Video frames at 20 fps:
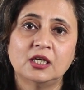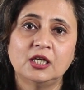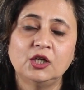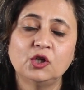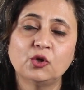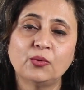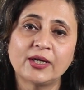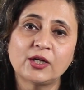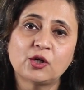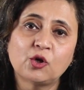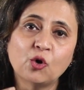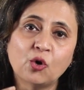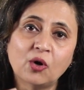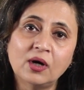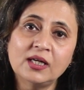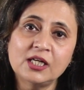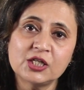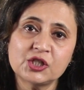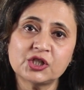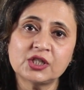When
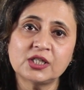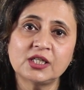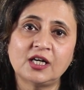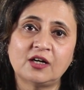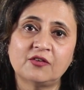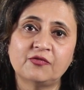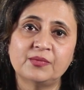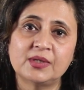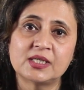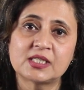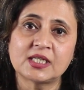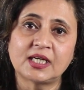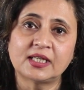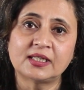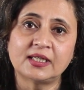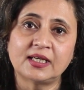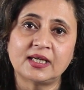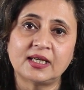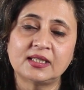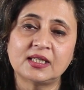coalition governments are
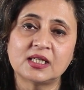there,